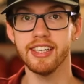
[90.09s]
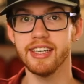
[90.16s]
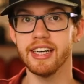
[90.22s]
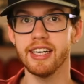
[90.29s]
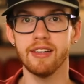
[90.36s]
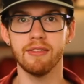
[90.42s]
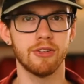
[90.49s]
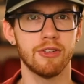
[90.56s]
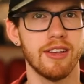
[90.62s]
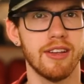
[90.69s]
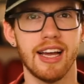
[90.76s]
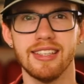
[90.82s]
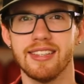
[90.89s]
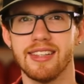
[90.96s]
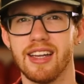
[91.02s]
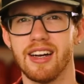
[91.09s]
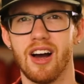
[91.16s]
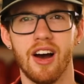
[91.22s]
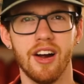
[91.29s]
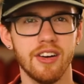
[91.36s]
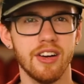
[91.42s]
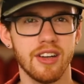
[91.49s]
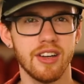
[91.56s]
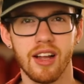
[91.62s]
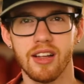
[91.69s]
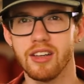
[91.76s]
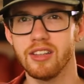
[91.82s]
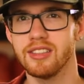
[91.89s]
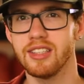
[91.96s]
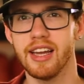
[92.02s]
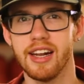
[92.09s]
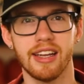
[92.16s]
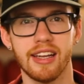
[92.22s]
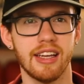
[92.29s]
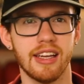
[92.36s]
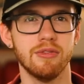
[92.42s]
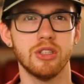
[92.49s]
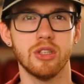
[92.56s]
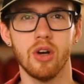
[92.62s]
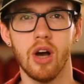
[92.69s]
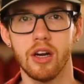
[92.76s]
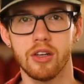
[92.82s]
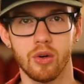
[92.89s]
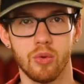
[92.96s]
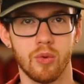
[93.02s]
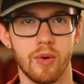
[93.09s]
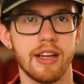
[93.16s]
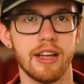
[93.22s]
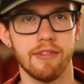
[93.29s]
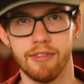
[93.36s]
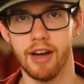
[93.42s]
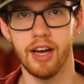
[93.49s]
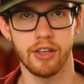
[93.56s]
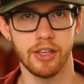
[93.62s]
You can get it for less than $100, and it gives you a great